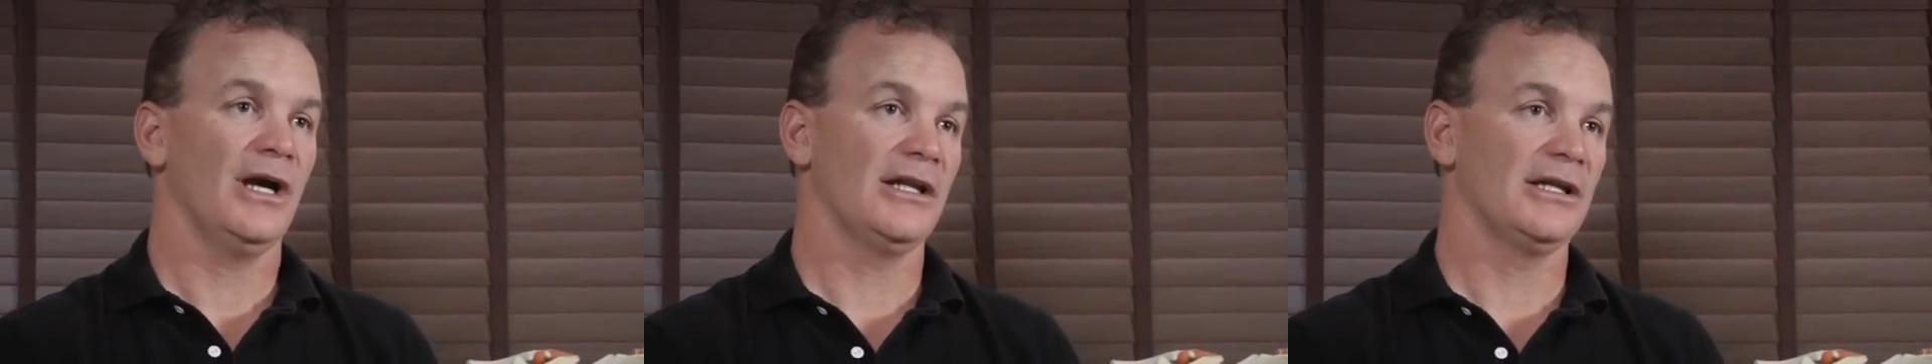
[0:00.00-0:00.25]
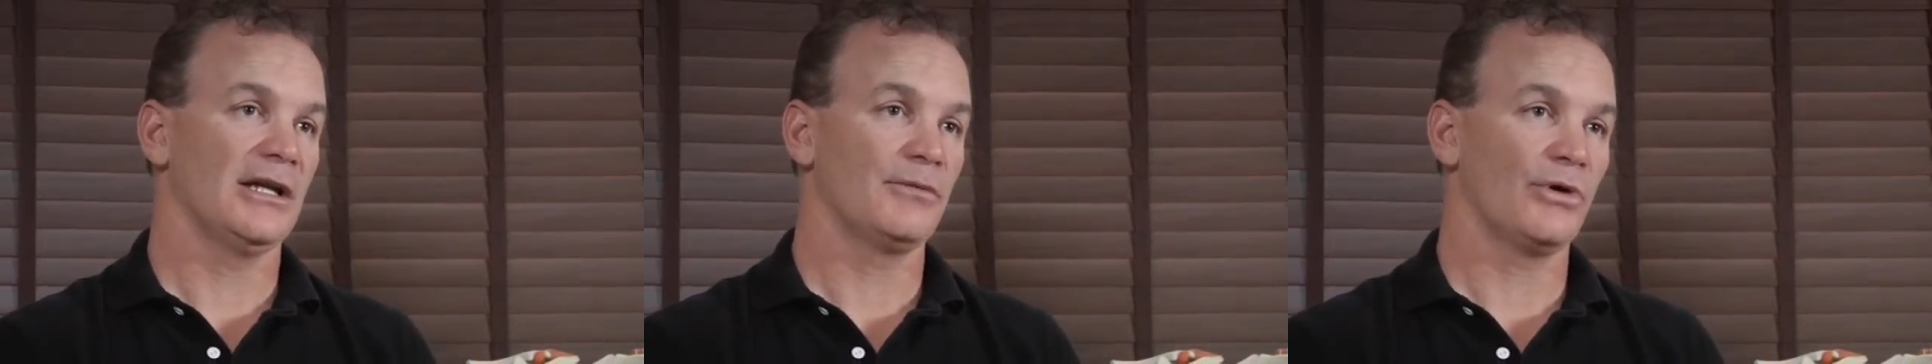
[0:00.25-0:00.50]
I
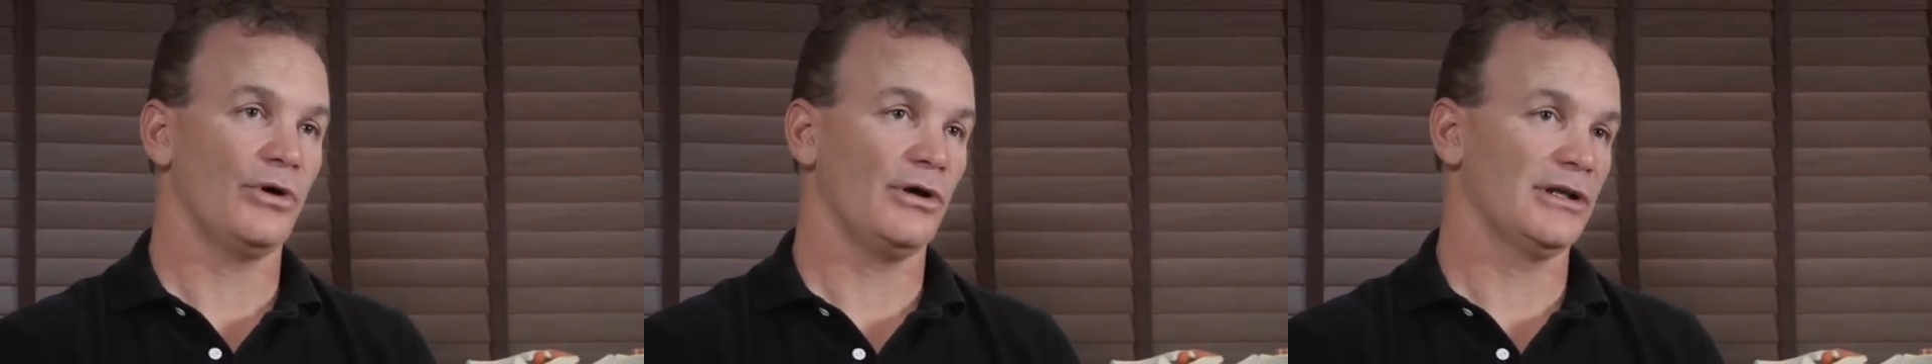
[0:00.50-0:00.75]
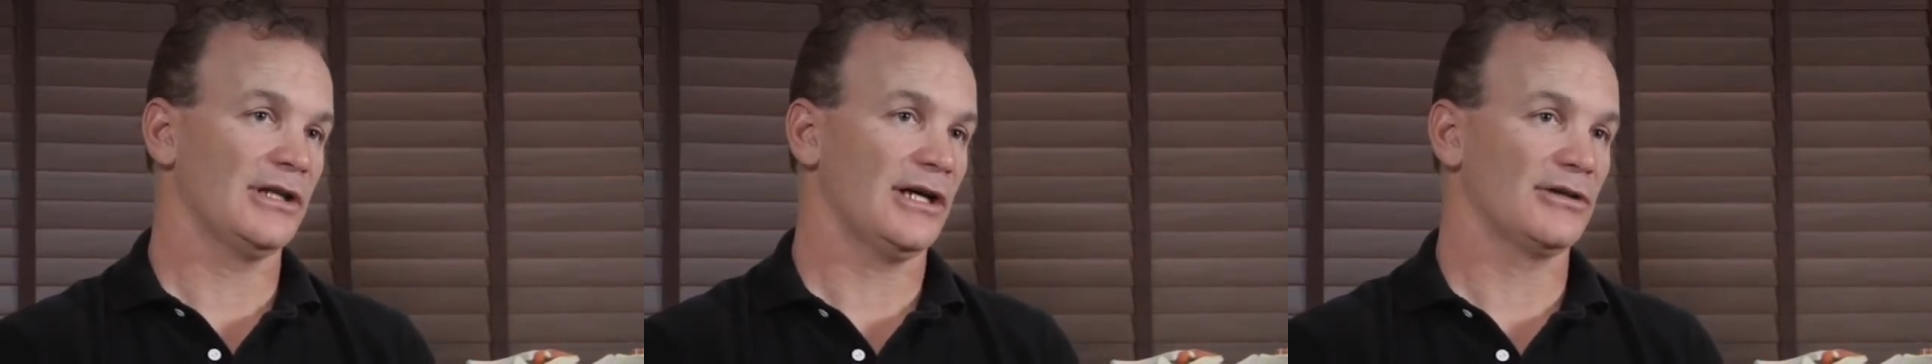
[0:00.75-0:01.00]
ended up
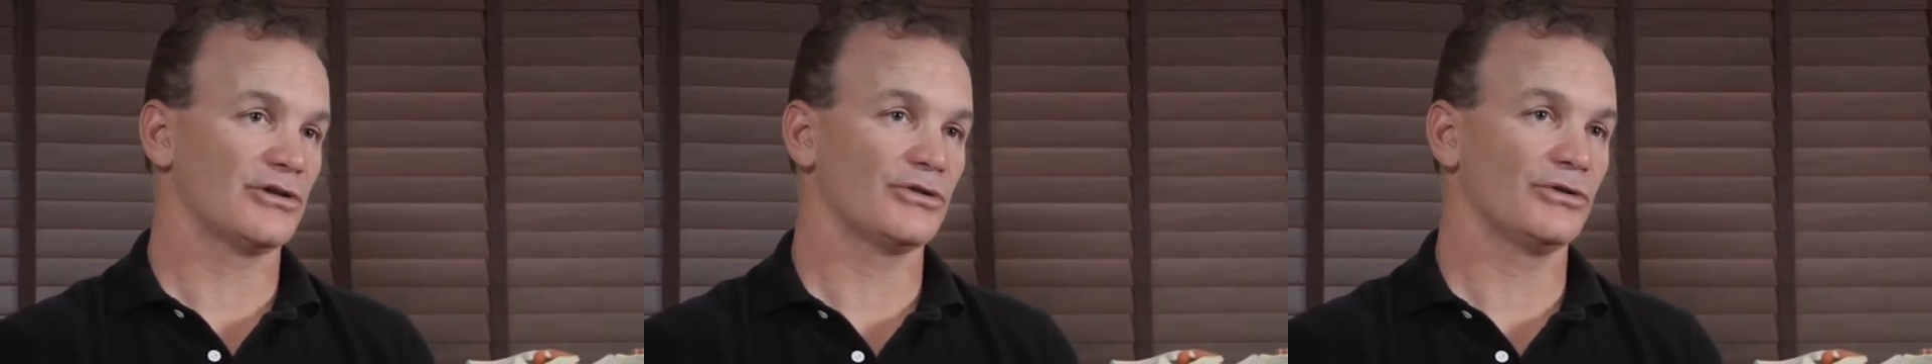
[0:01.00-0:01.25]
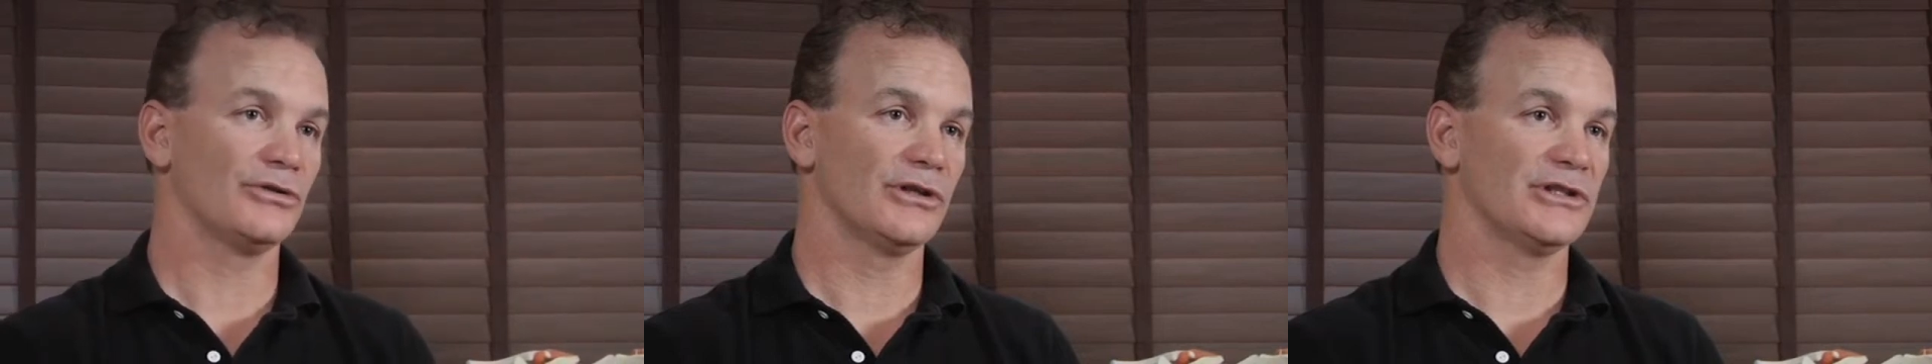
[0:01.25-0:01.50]
calling Dr.
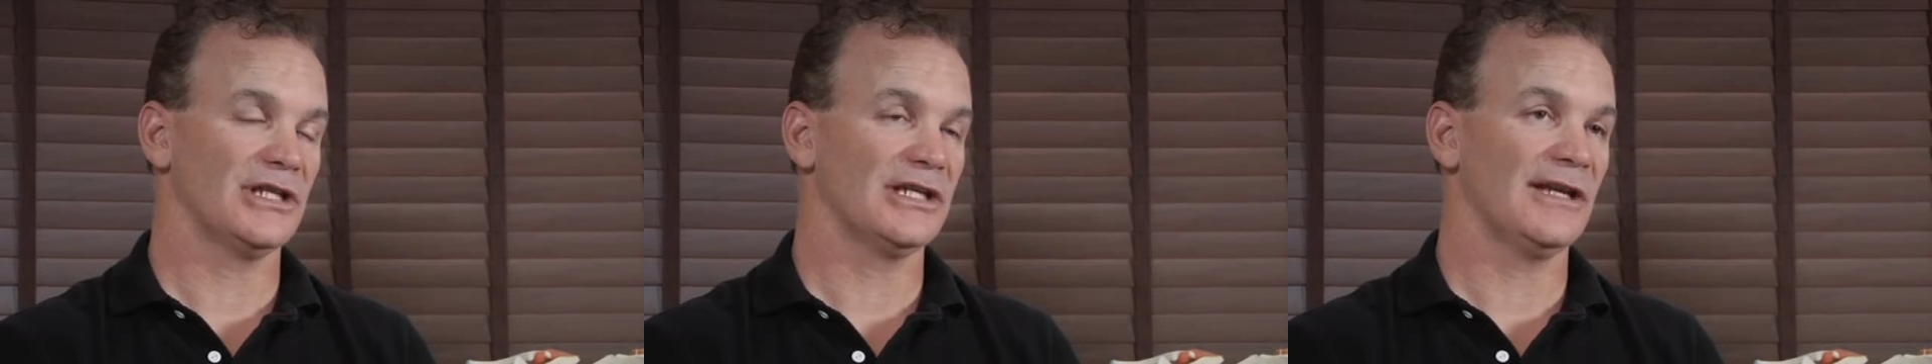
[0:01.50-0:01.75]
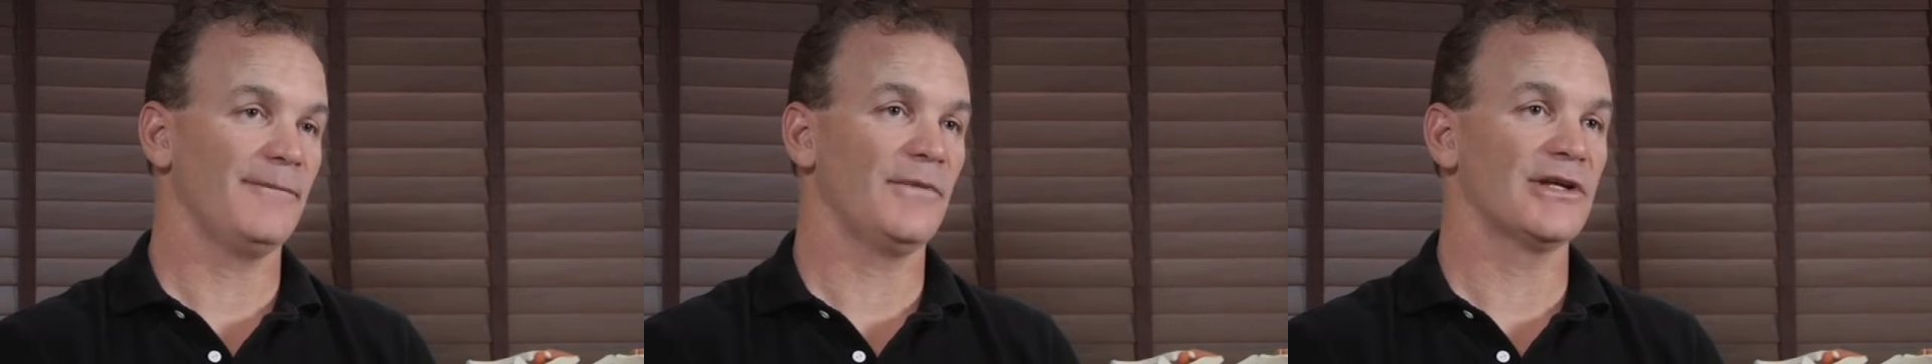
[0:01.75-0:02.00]
Struhl because he
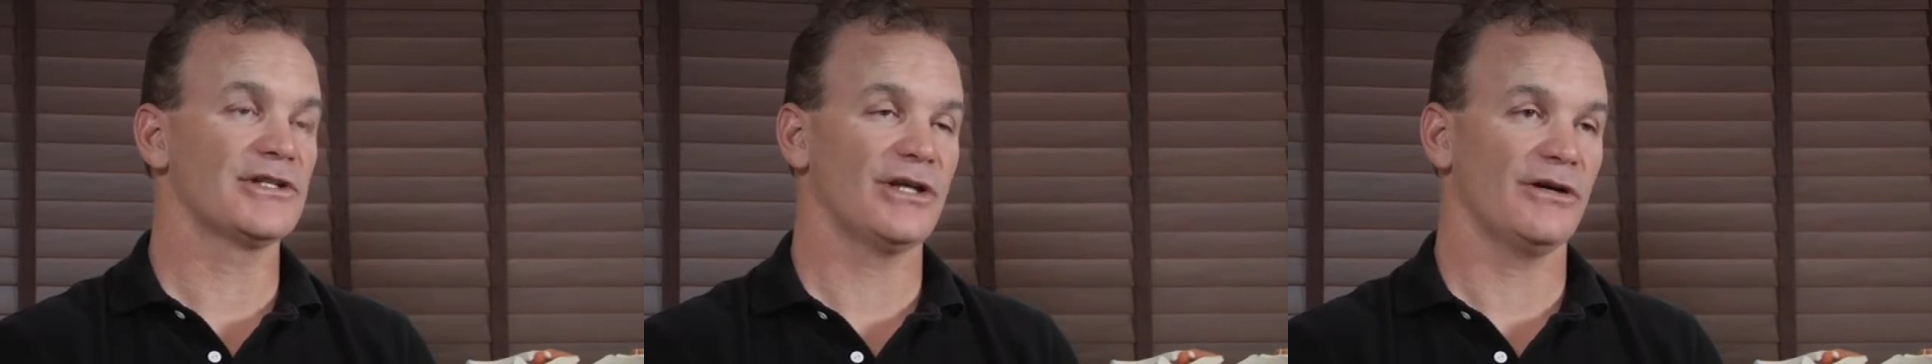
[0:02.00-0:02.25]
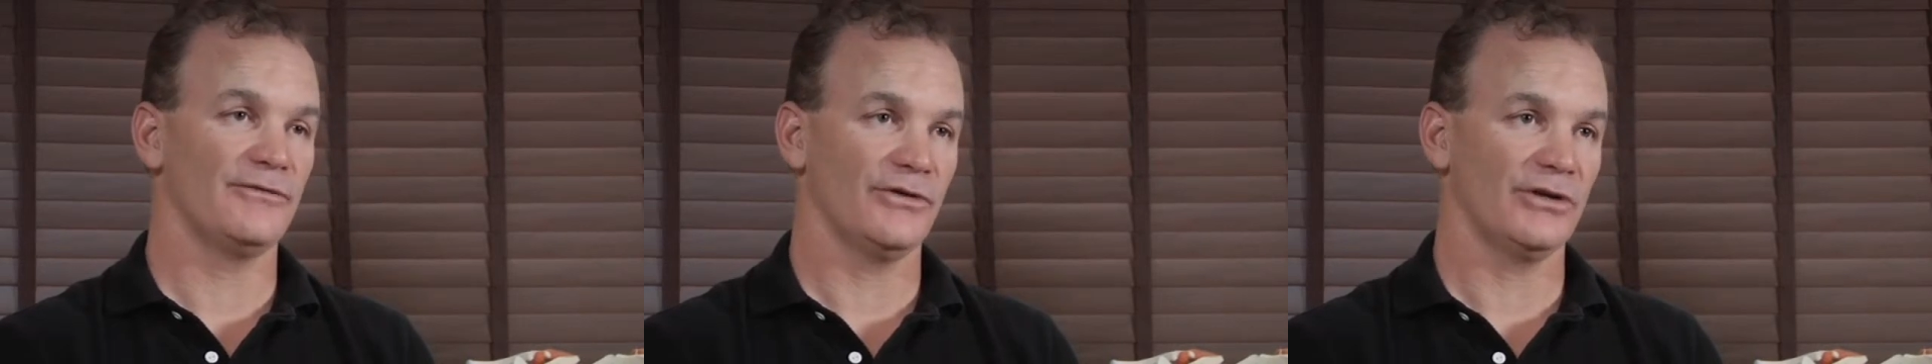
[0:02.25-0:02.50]
had given me his
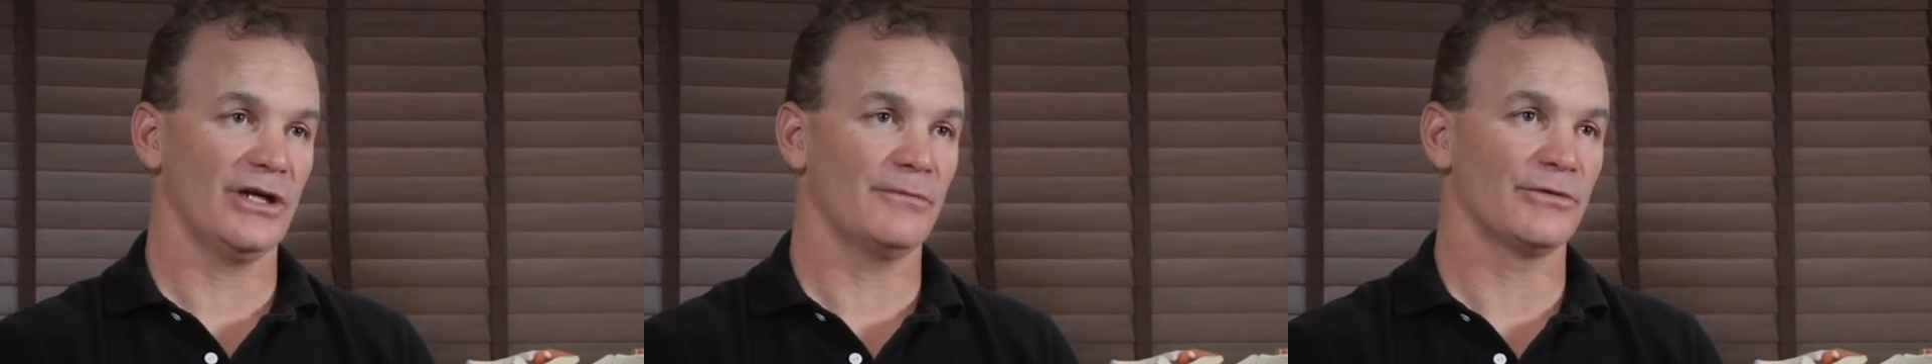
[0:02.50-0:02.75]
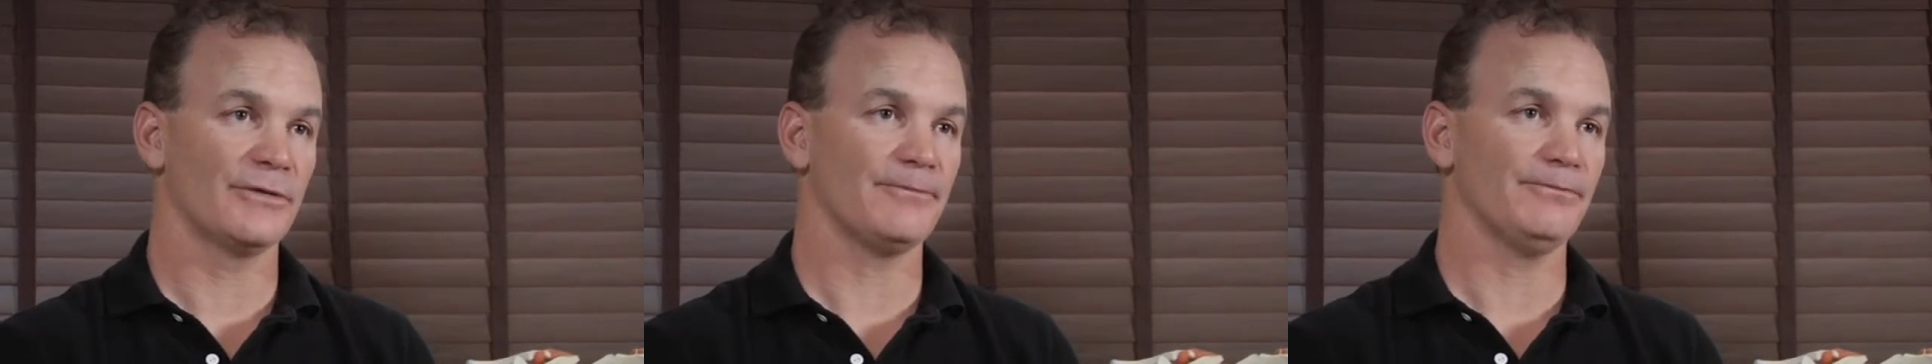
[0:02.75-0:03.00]
cell phone
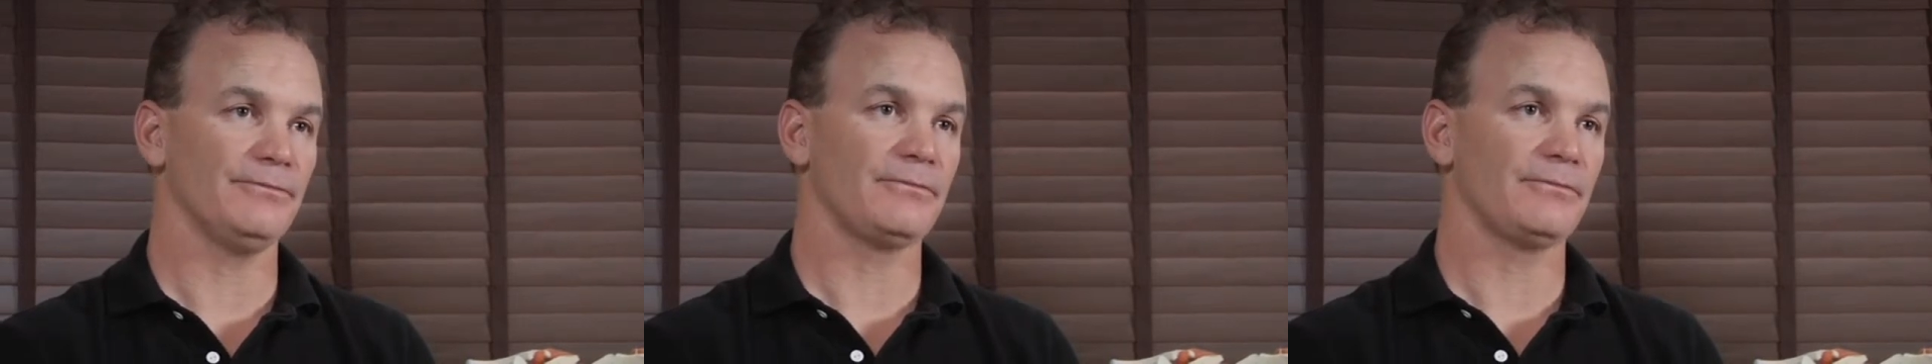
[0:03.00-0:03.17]
number.